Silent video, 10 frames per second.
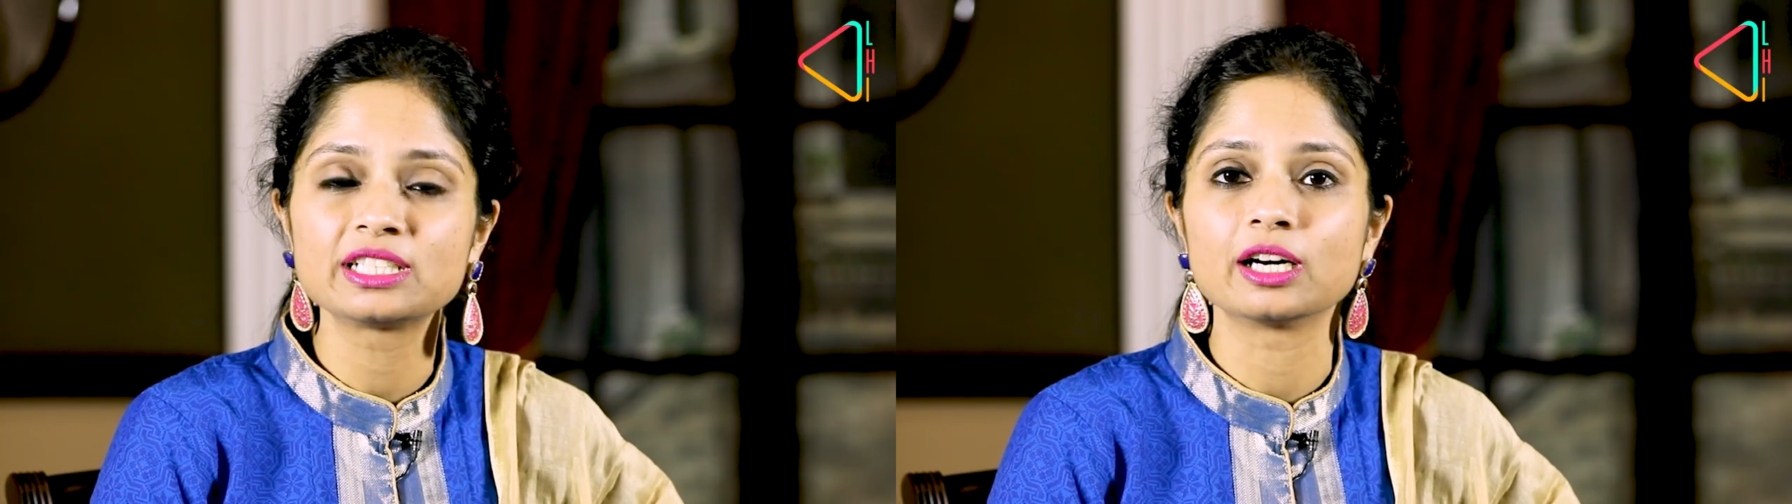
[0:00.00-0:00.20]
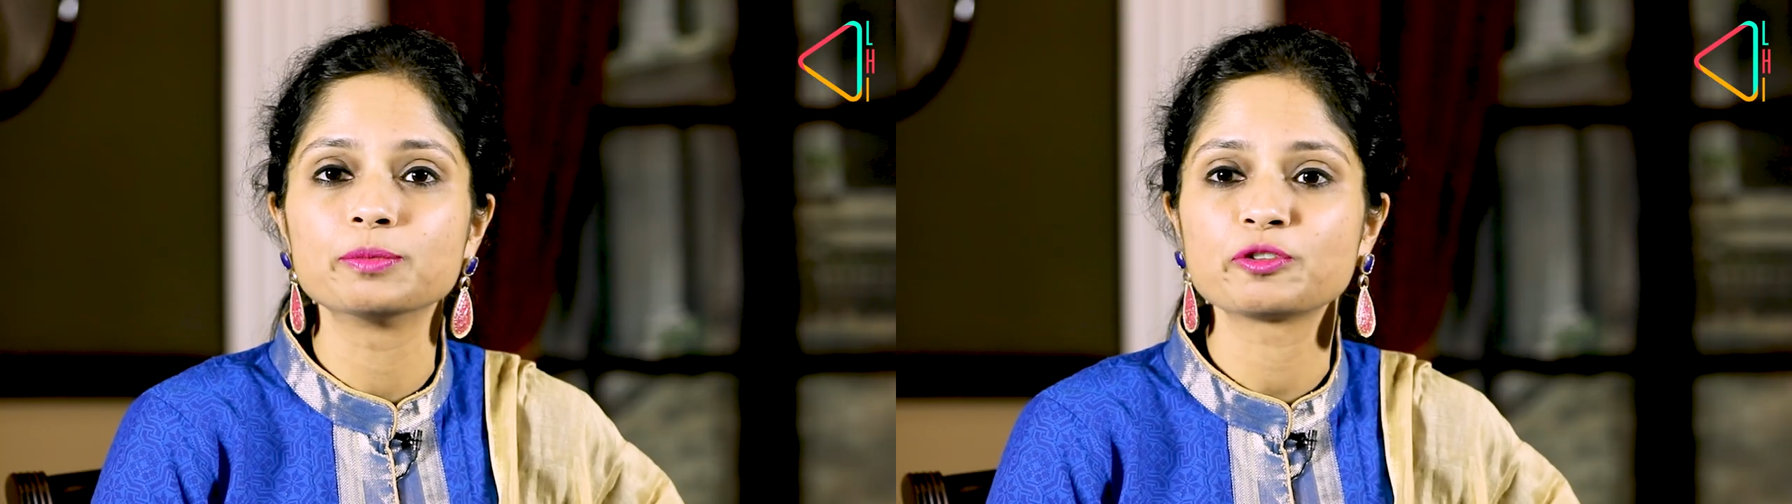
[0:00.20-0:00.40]

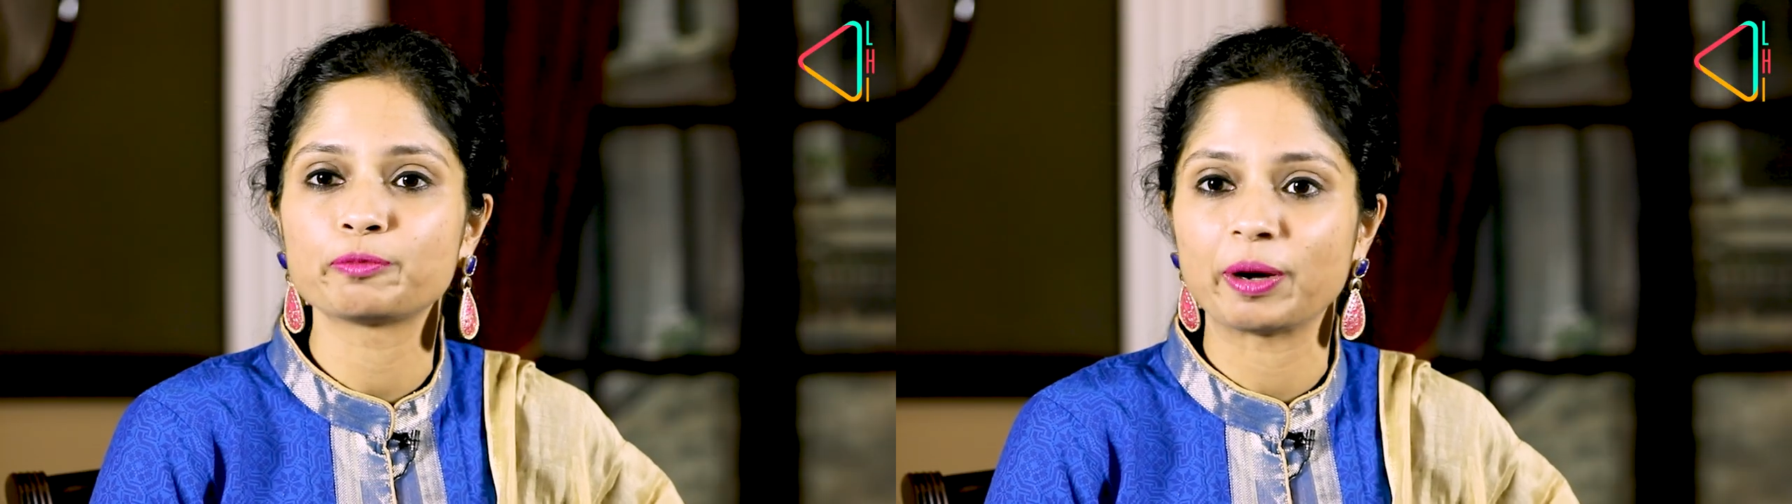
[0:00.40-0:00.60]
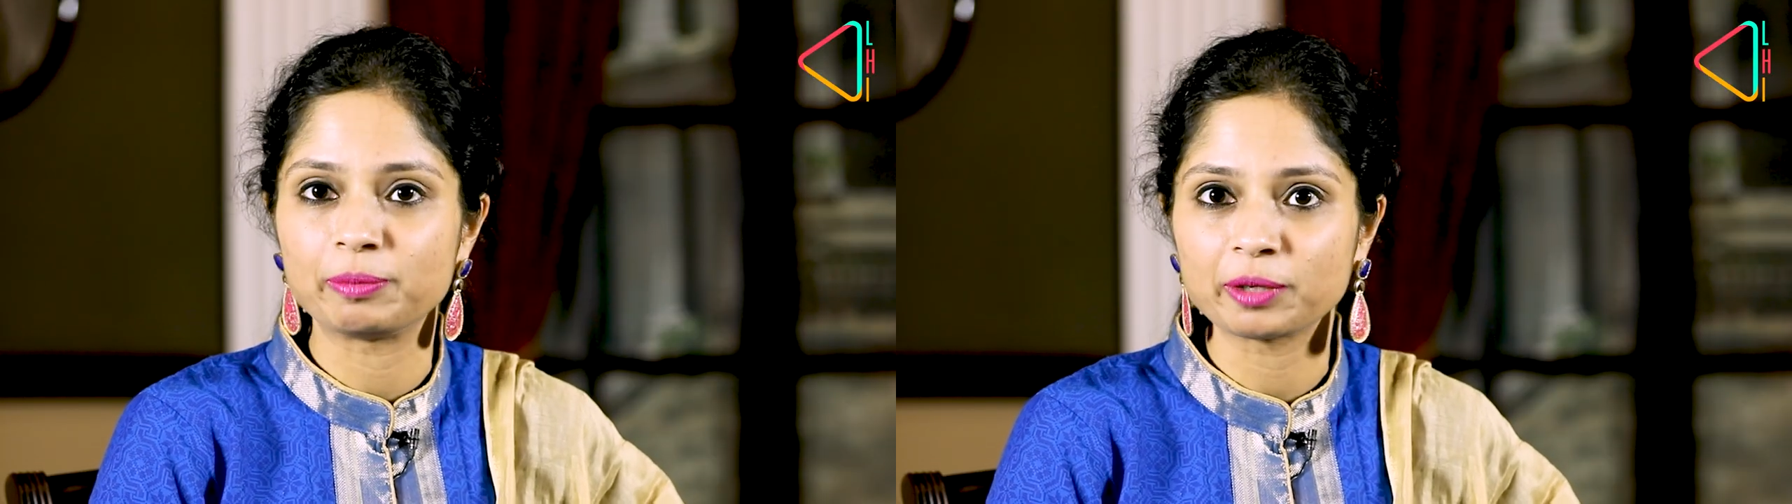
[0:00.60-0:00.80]
terms of
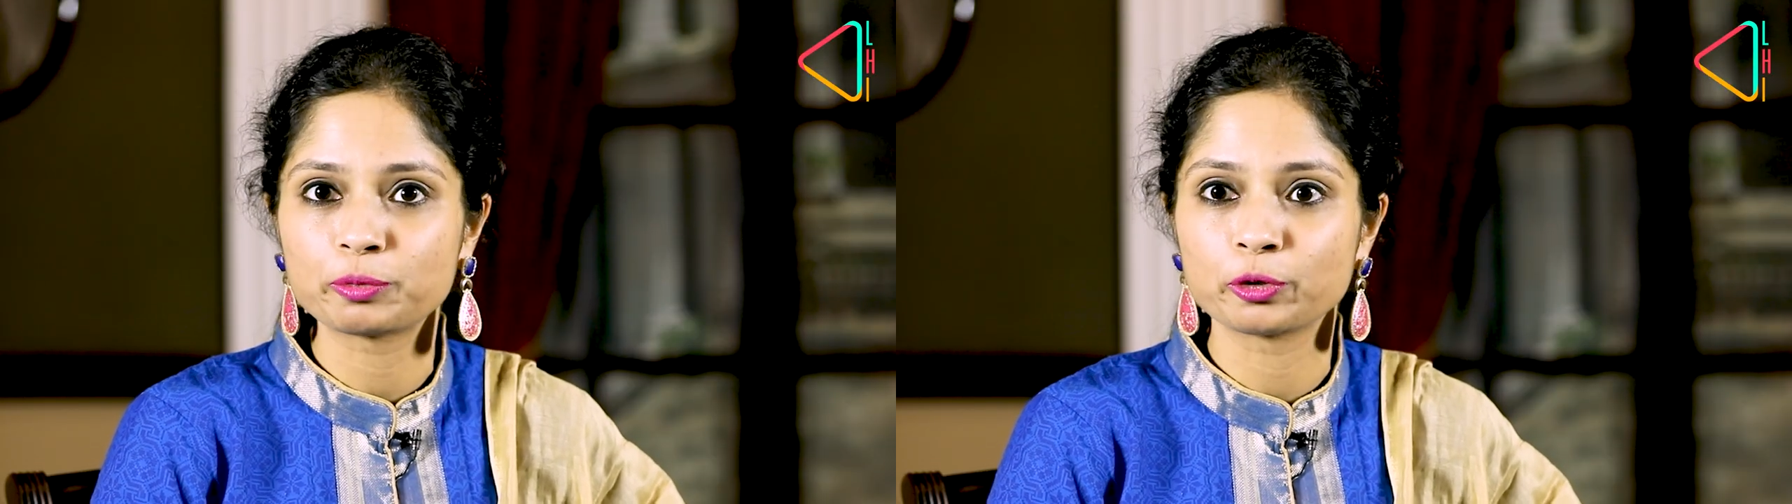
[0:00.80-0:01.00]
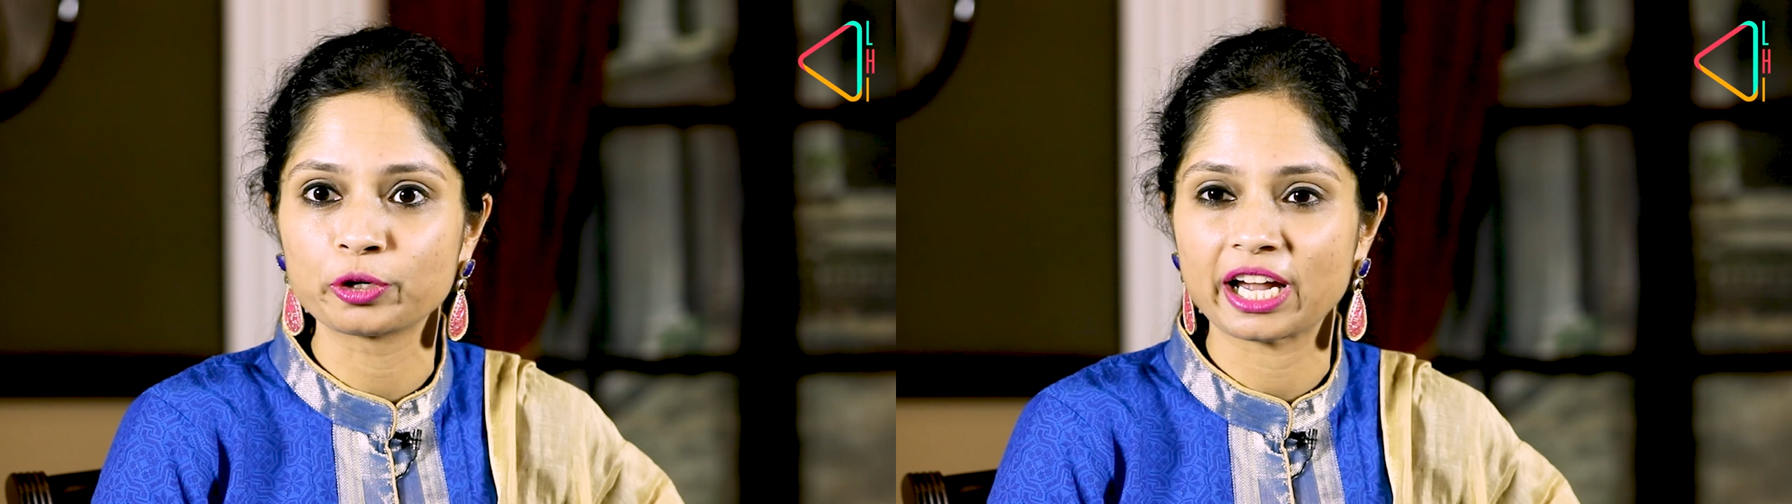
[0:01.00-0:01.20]
public
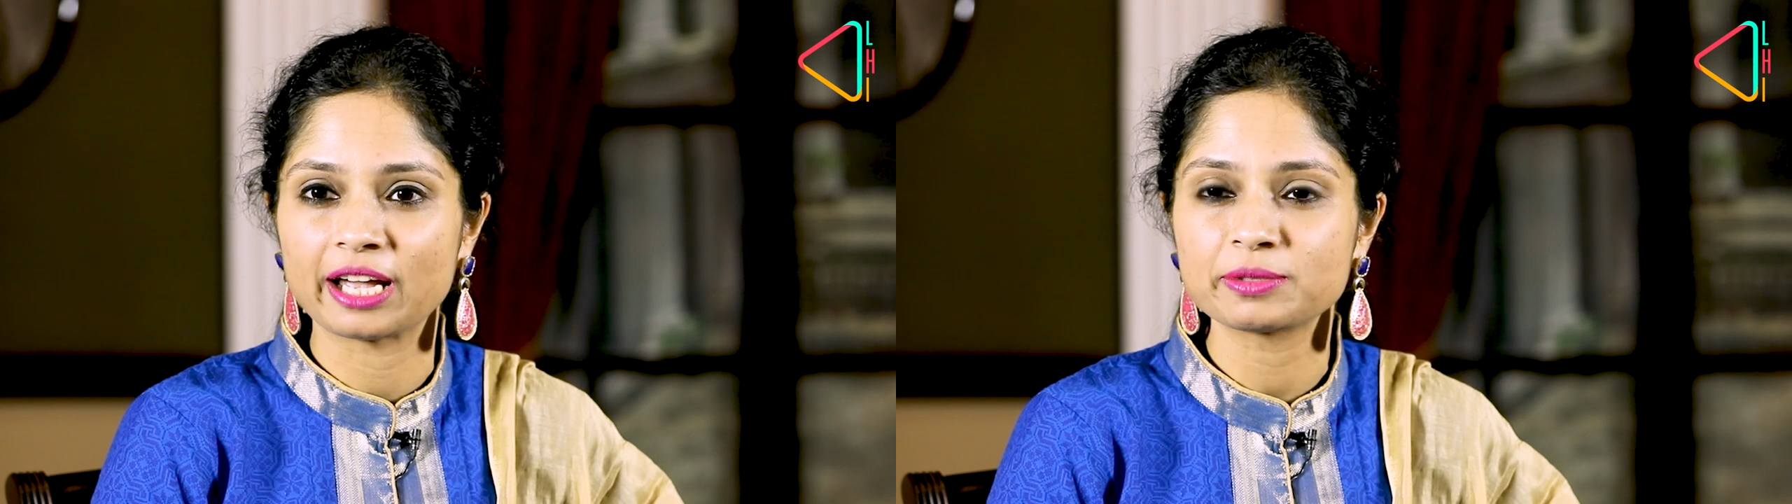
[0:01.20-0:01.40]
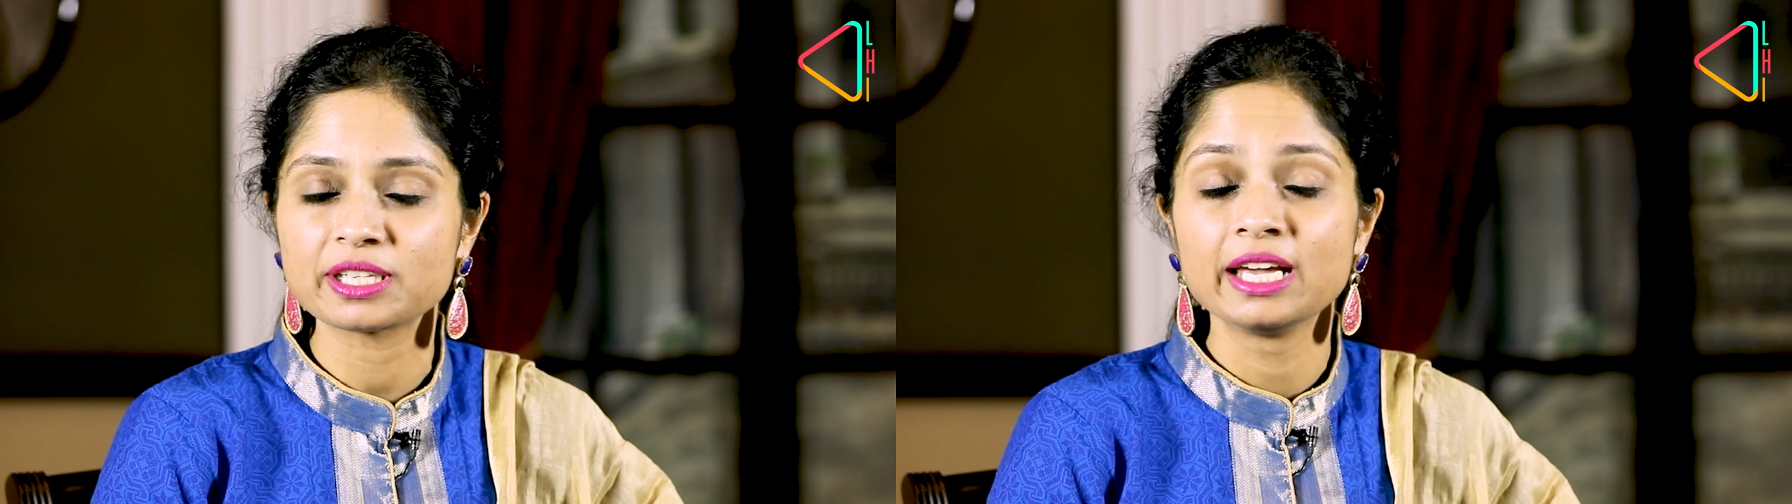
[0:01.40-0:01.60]

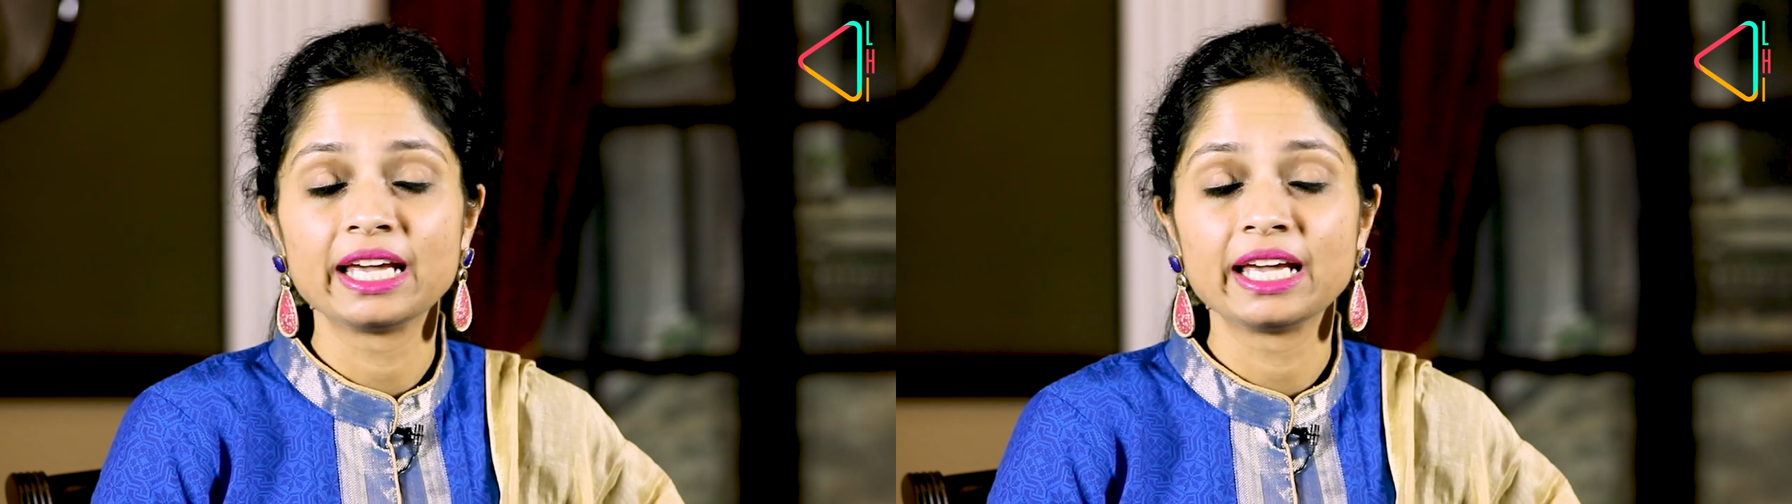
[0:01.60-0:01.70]
programs,